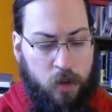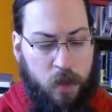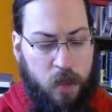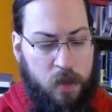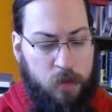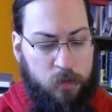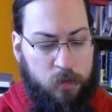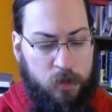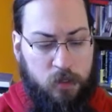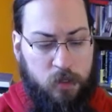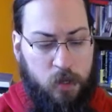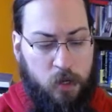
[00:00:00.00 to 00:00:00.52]

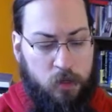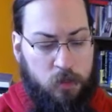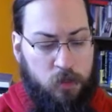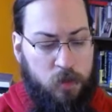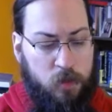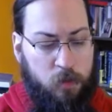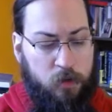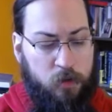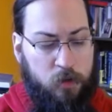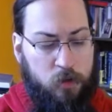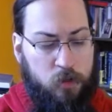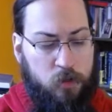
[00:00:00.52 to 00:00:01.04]
came and touched
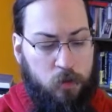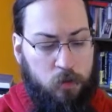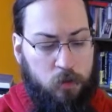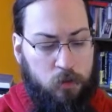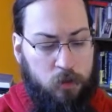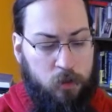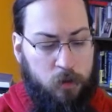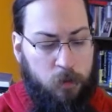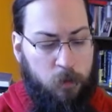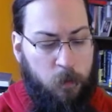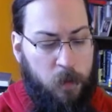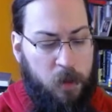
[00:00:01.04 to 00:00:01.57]
him on the
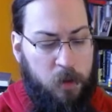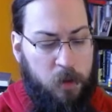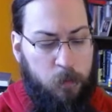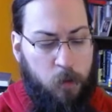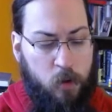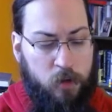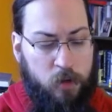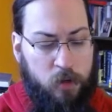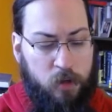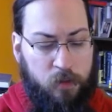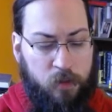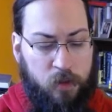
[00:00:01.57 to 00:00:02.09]
shoulder. He
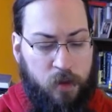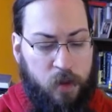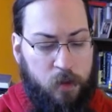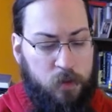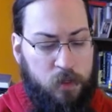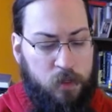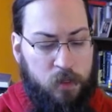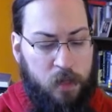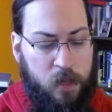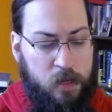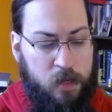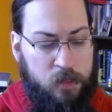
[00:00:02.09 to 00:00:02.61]
pointed at the
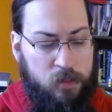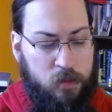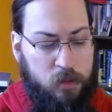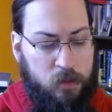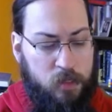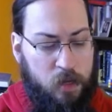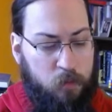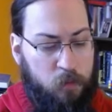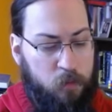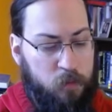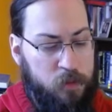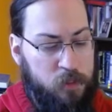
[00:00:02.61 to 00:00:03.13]
empty glass on the
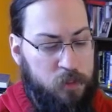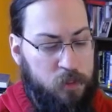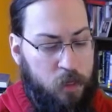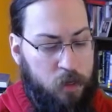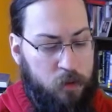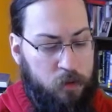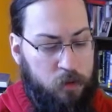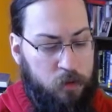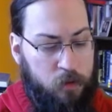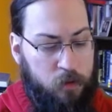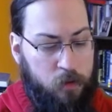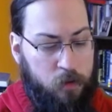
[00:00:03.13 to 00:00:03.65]
table
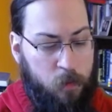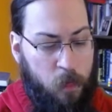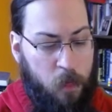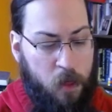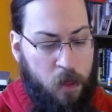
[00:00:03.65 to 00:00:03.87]
beside her.